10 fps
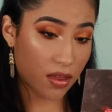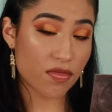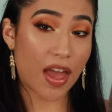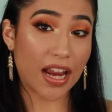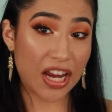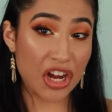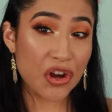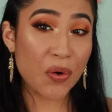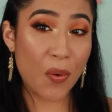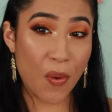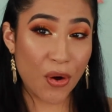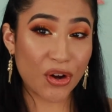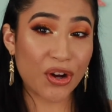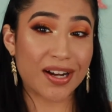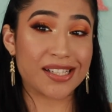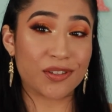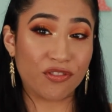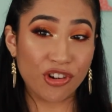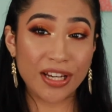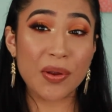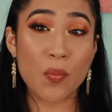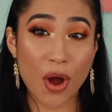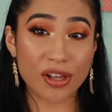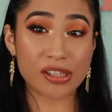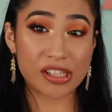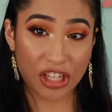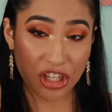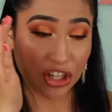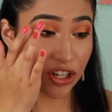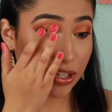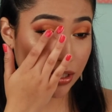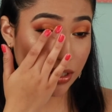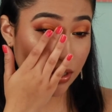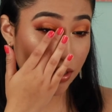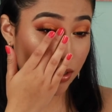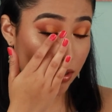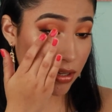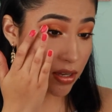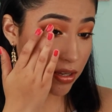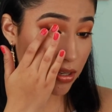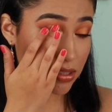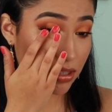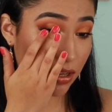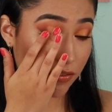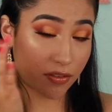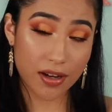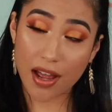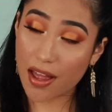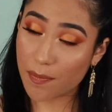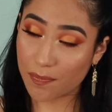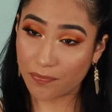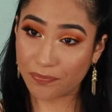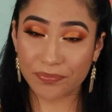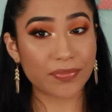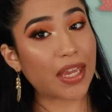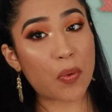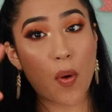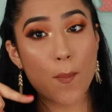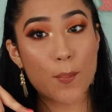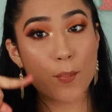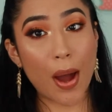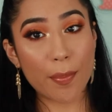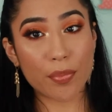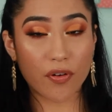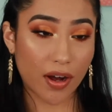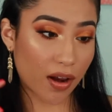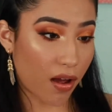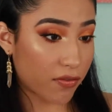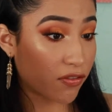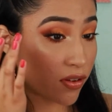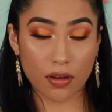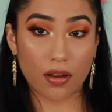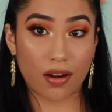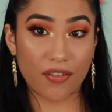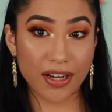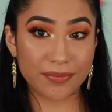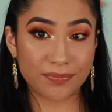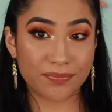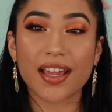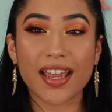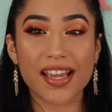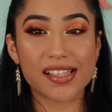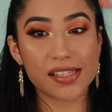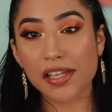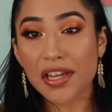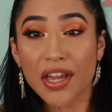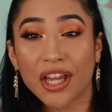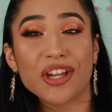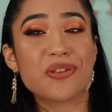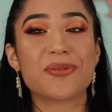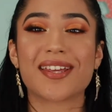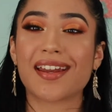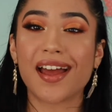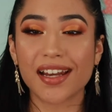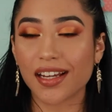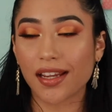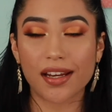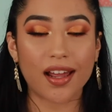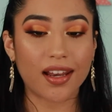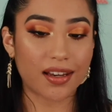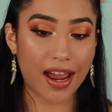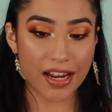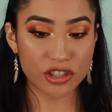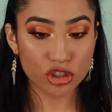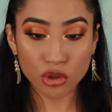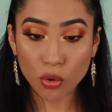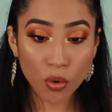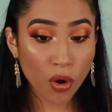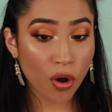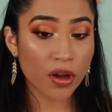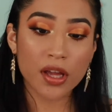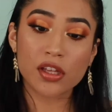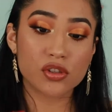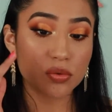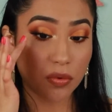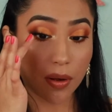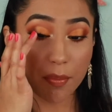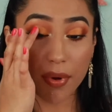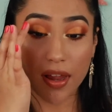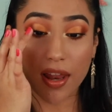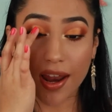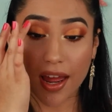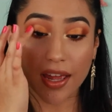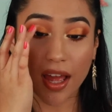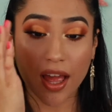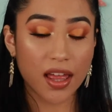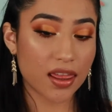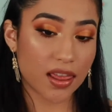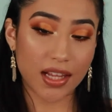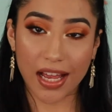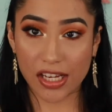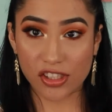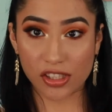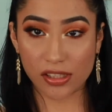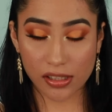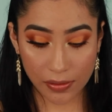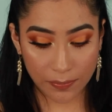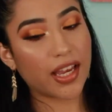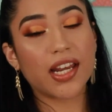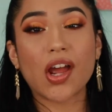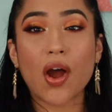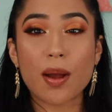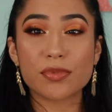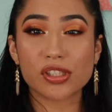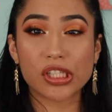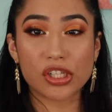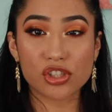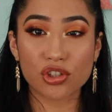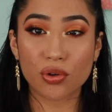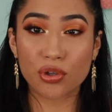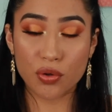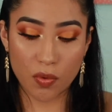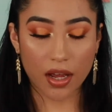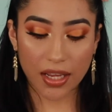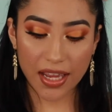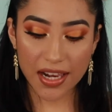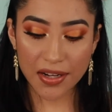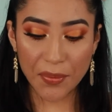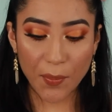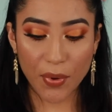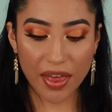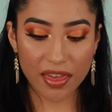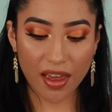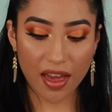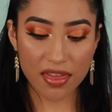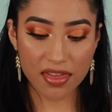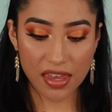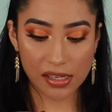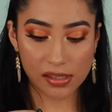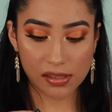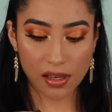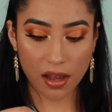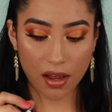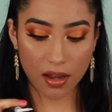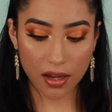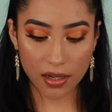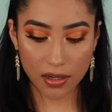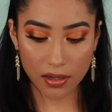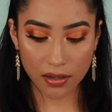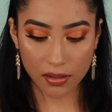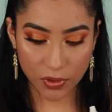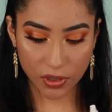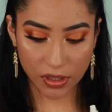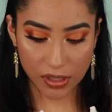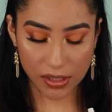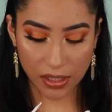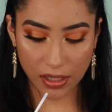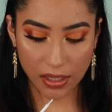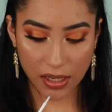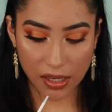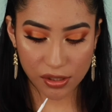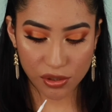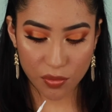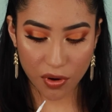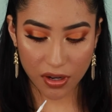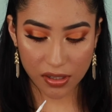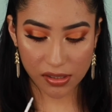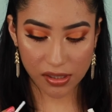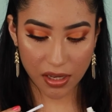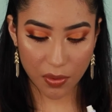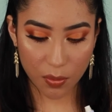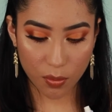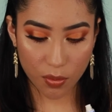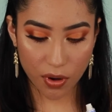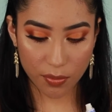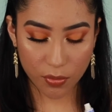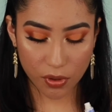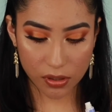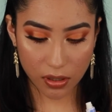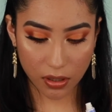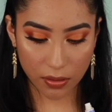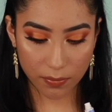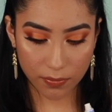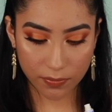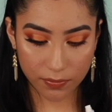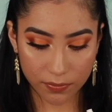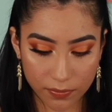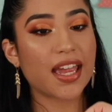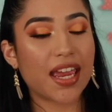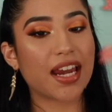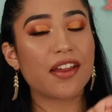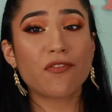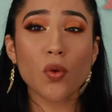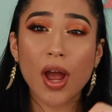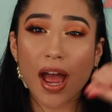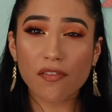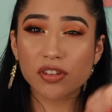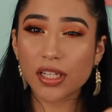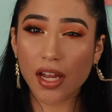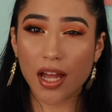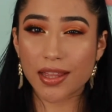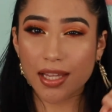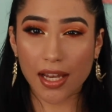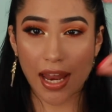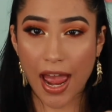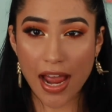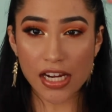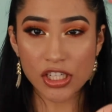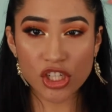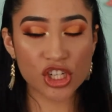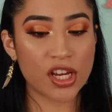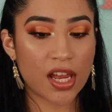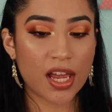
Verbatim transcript: that inner corner is really well secured, because if not, it will pop right off. All right, and see, you do not need a lash tool to apply the lashes. And now I'm just gonna show you again with this eye, just in case you wanted to see it one more time. And if you have to cut the lash,